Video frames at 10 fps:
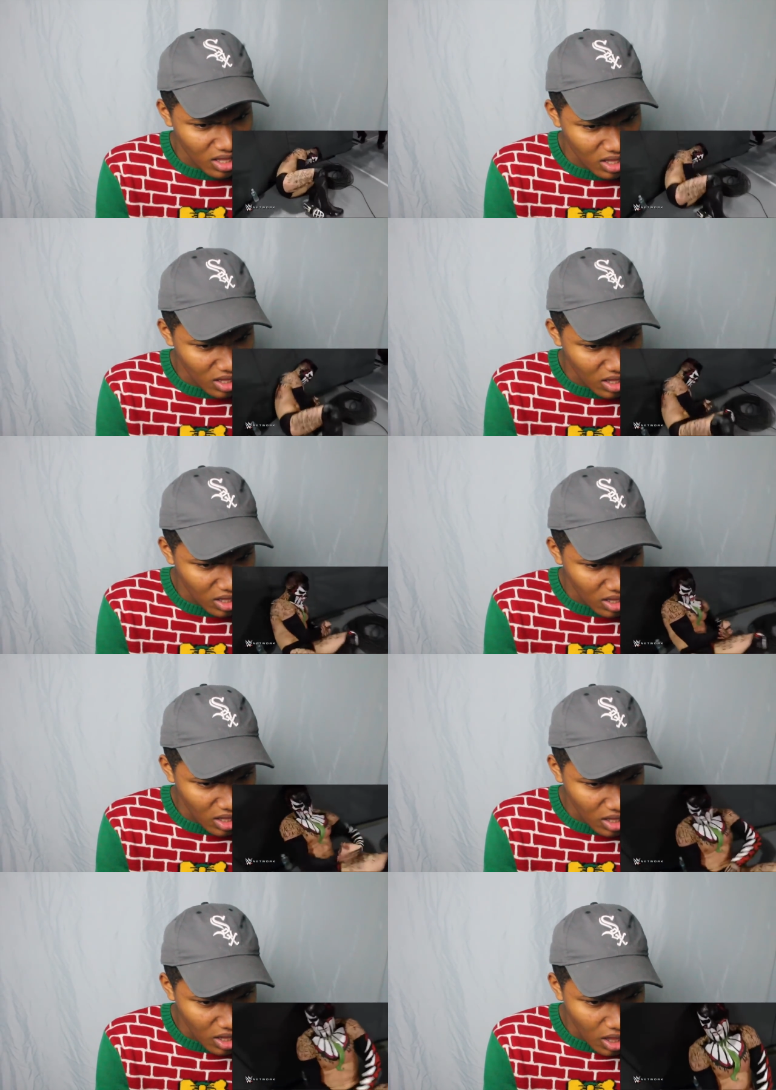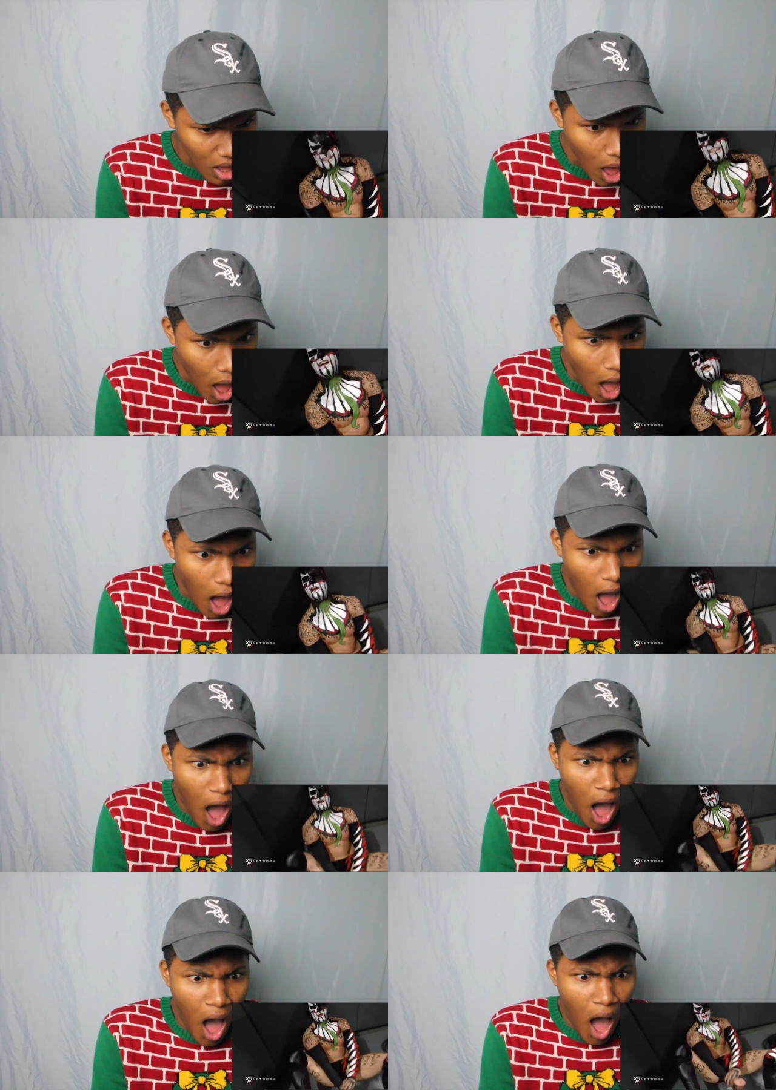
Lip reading: Nobody speaks.